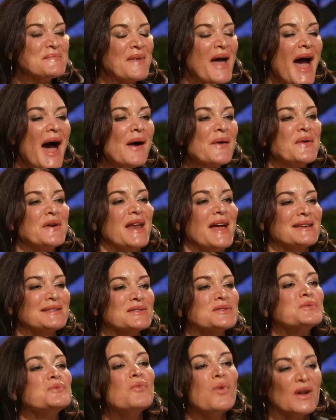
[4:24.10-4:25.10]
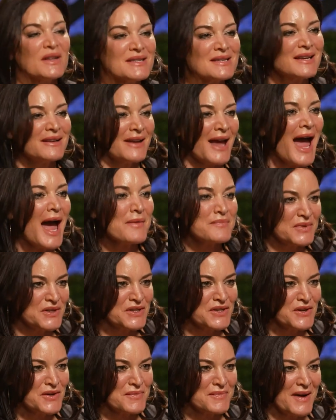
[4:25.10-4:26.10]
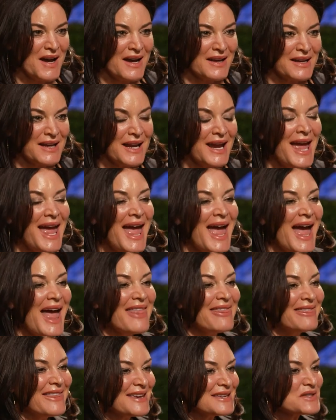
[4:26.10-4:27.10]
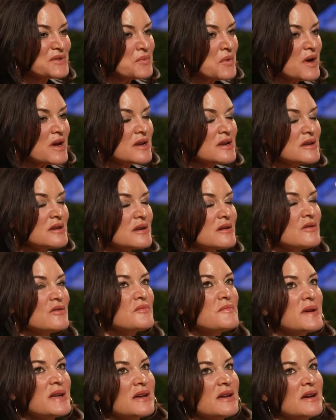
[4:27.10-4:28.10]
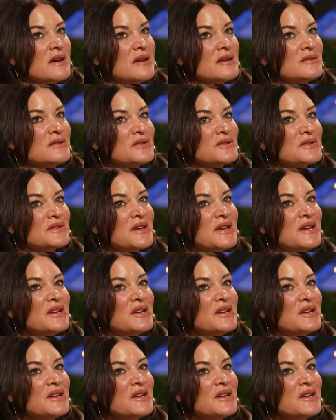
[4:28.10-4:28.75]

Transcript: empowered as to what's going to happen to your body. And this one, oh my gosh,